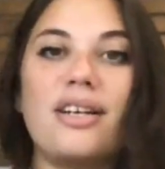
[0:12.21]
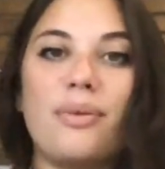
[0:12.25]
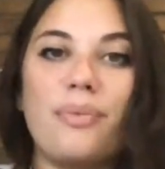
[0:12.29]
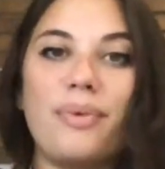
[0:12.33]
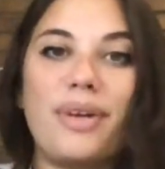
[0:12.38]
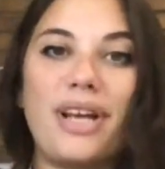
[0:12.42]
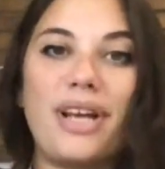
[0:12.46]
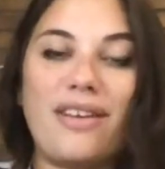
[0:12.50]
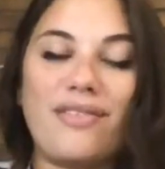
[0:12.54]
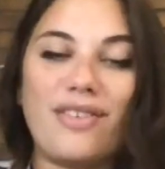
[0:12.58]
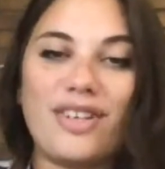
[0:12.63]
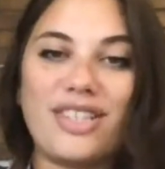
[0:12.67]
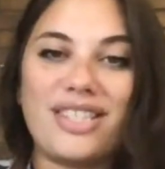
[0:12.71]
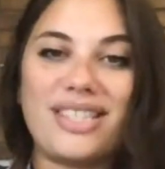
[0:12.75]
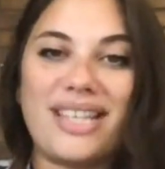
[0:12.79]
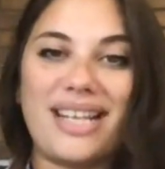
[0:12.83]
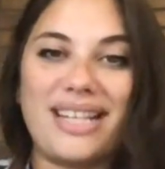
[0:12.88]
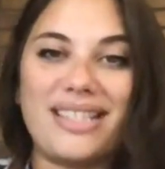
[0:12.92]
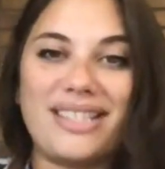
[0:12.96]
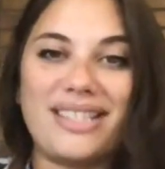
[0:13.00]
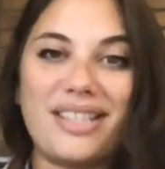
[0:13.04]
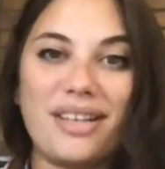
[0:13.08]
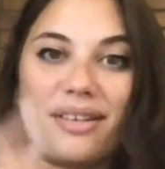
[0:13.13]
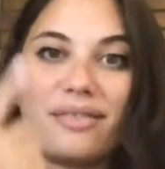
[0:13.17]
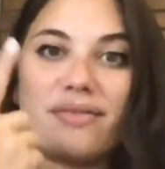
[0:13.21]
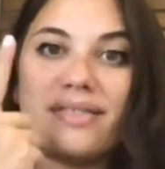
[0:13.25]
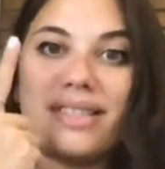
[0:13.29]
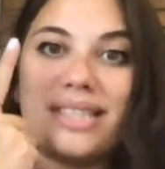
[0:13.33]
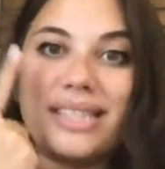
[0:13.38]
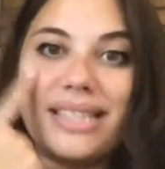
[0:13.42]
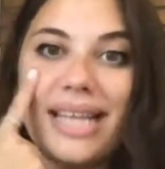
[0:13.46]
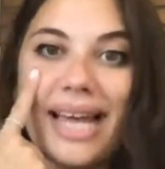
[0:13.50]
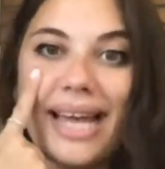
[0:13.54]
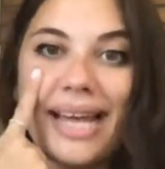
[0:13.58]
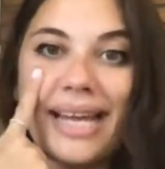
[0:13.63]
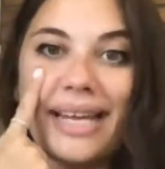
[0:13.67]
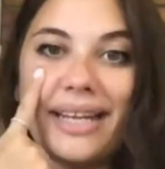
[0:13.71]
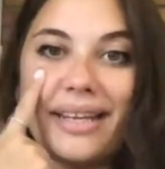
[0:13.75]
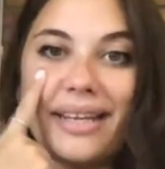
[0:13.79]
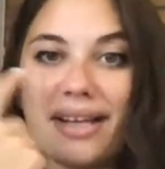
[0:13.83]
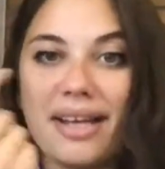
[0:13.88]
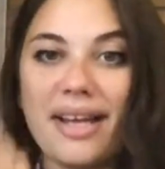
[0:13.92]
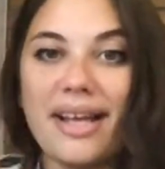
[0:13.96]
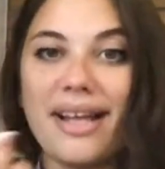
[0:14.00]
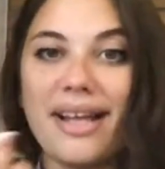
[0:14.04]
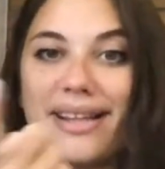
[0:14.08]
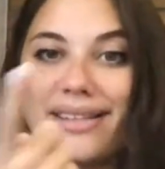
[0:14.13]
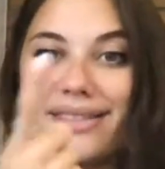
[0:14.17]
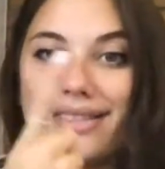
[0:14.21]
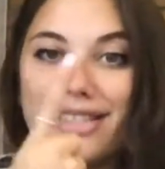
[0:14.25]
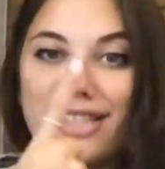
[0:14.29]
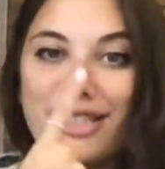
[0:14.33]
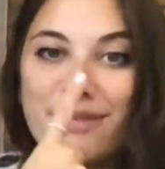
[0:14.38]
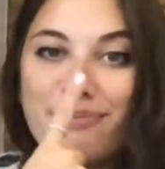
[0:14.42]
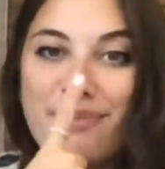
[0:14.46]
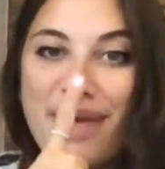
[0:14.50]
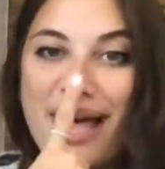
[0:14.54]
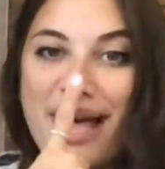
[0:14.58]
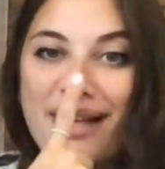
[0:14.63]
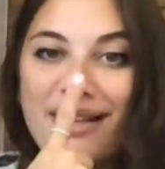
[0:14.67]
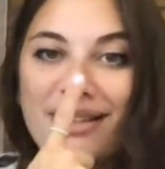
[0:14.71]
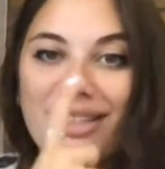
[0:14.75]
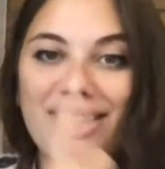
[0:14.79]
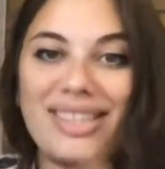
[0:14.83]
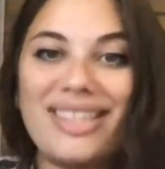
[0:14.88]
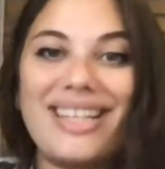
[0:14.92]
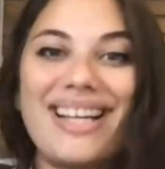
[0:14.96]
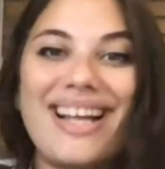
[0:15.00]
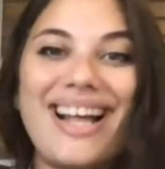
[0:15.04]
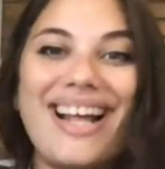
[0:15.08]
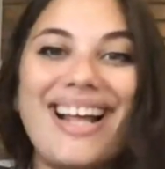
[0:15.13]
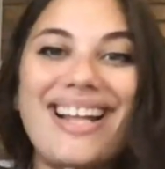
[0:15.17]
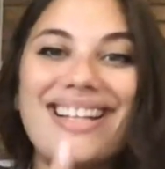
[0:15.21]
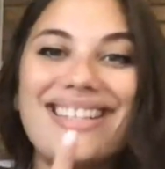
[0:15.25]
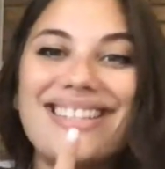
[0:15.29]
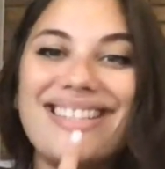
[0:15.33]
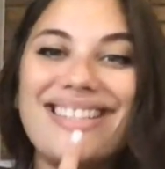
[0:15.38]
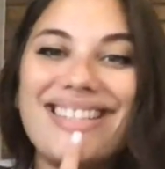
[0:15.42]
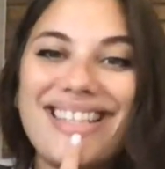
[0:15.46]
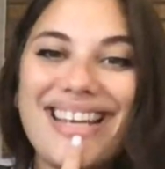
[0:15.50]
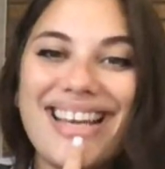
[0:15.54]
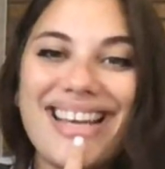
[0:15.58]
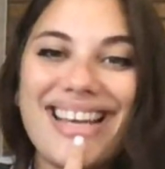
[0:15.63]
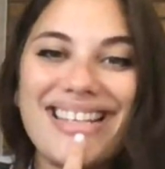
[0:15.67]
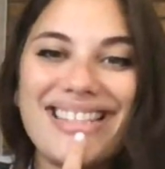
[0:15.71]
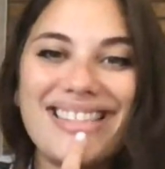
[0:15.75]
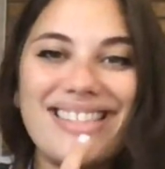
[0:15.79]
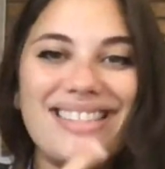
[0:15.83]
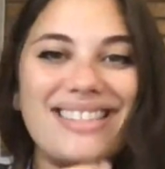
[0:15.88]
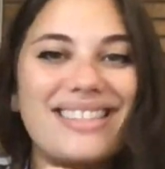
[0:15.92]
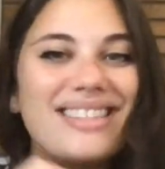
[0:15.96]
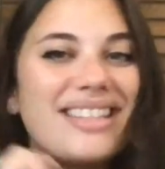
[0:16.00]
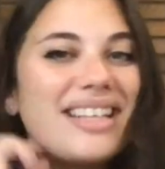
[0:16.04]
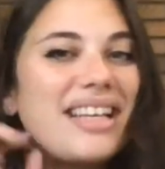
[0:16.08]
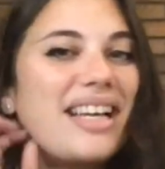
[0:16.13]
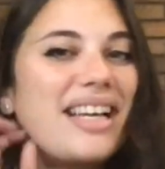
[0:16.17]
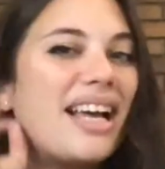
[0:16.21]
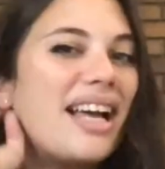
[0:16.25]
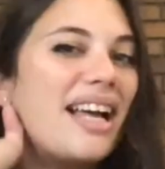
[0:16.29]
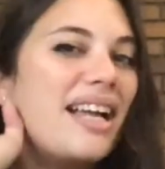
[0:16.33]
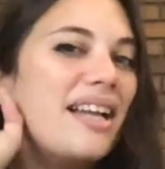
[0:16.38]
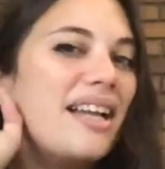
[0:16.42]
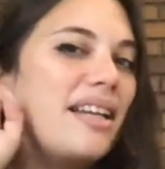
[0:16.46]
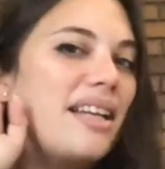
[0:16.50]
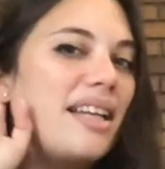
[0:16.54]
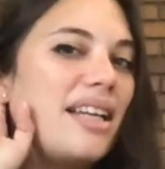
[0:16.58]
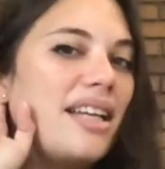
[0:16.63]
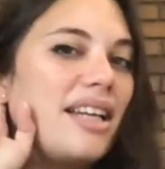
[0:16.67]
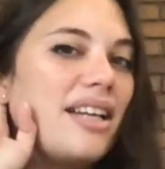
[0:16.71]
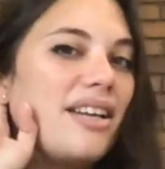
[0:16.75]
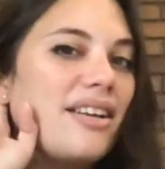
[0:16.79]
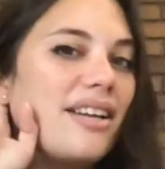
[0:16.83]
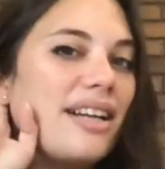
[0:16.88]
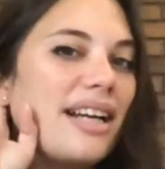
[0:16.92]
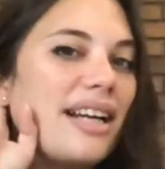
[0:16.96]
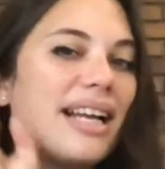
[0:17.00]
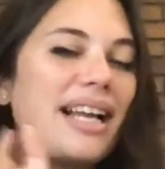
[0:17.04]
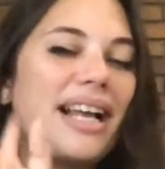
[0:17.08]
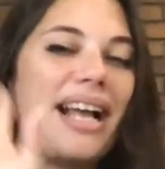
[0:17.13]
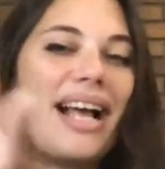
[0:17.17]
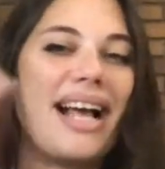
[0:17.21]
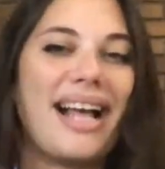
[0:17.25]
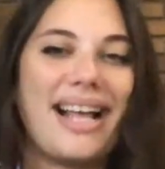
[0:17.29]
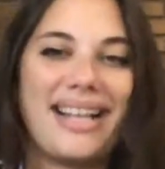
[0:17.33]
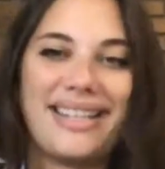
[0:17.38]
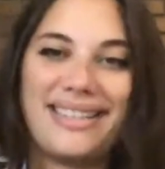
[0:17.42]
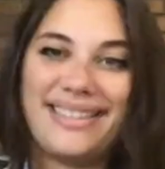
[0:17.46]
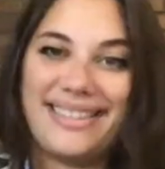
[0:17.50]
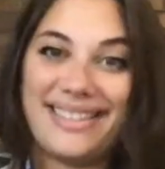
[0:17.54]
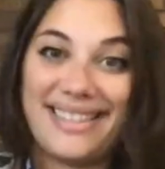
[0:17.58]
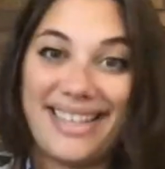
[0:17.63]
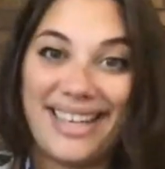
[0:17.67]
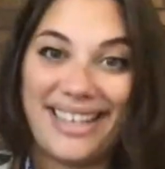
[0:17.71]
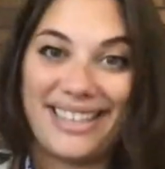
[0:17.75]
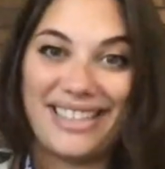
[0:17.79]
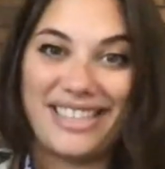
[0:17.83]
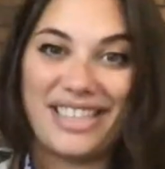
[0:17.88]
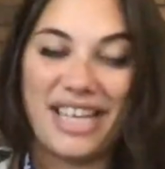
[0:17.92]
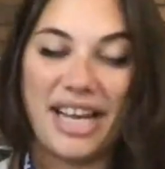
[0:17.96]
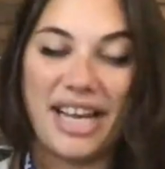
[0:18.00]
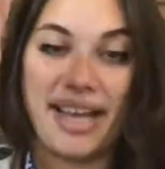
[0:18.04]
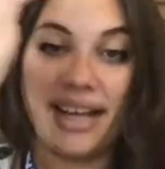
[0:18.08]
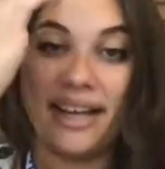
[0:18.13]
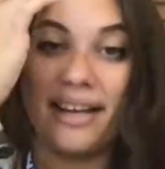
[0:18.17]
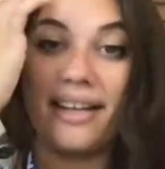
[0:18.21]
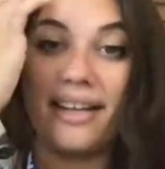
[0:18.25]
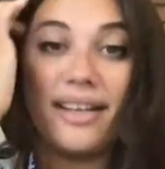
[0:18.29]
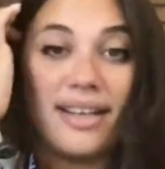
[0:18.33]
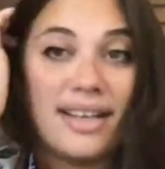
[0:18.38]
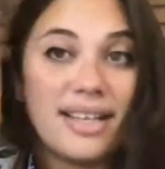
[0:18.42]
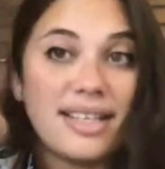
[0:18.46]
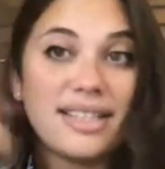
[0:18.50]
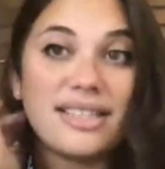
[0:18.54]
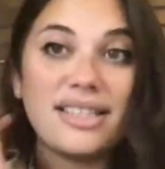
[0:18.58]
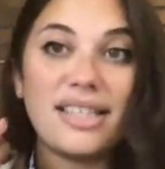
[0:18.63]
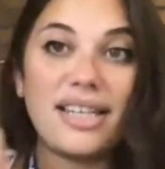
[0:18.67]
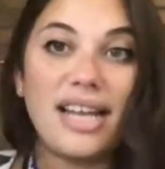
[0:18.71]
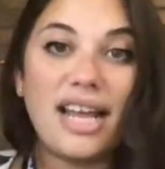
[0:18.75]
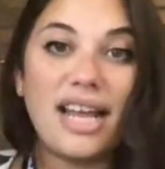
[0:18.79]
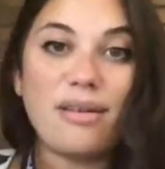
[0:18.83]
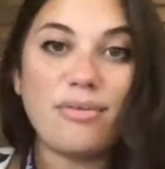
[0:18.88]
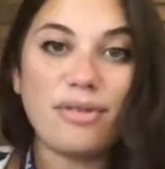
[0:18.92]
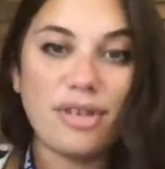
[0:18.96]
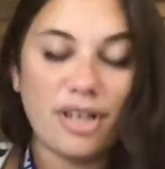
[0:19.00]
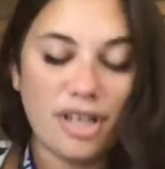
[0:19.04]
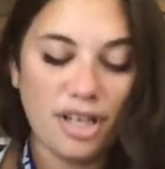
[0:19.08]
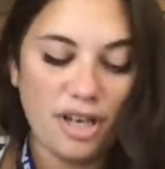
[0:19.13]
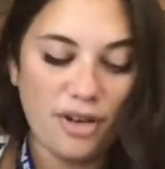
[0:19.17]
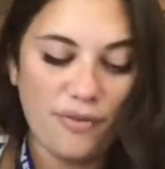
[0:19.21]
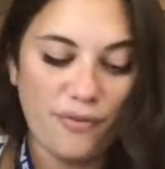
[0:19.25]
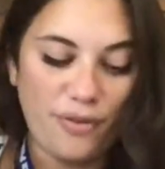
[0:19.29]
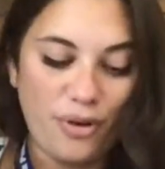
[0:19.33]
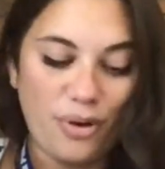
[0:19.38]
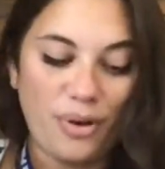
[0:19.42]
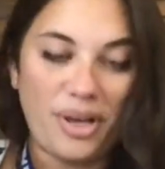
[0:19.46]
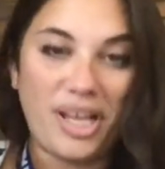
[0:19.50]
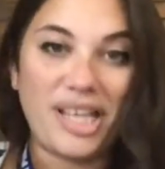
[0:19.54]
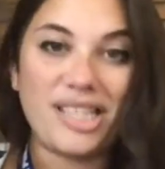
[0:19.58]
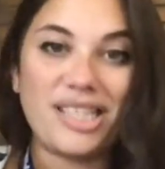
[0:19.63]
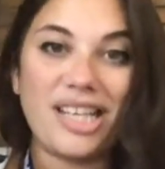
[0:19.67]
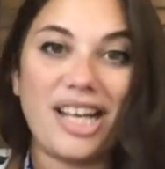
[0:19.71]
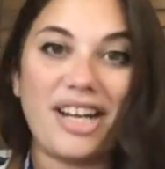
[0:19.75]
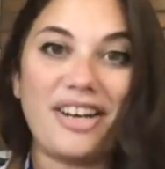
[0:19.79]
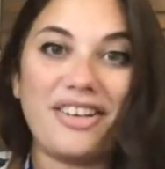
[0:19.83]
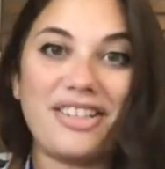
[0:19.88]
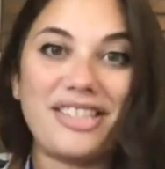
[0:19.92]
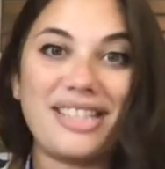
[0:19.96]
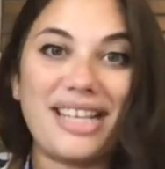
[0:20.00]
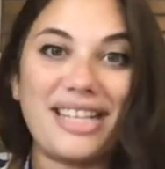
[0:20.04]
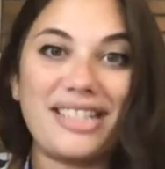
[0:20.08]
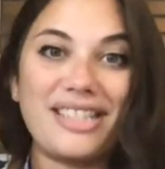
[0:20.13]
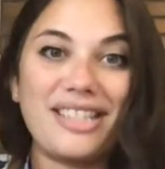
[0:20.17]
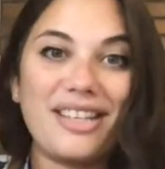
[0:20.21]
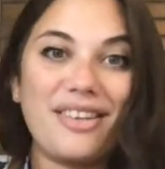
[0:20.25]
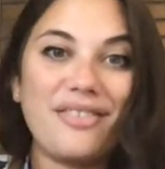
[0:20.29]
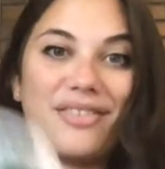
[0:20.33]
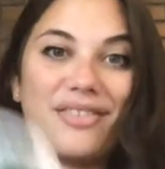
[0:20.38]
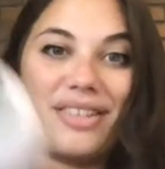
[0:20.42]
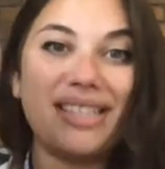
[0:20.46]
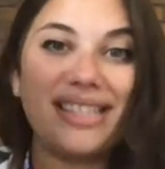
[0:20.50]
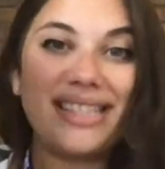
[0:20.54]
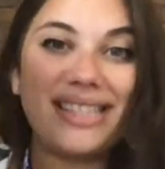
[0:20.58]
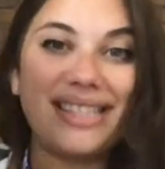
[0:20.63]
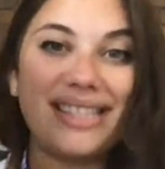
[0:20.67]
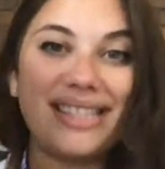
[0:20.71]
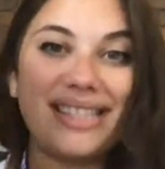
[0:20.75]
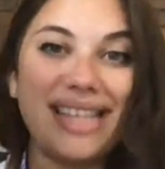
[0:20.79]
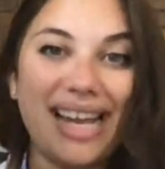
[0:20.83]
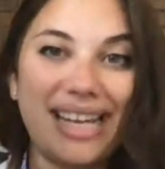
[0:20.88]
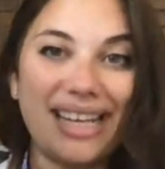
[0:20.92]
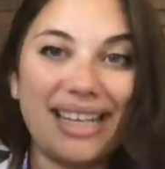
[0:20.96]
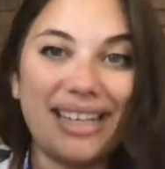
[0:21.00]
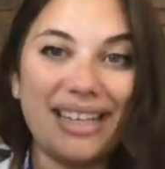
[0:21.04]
We have our sense of sight and smell and taste and hearing and touching. Today, we're going to focus on our sense of sight.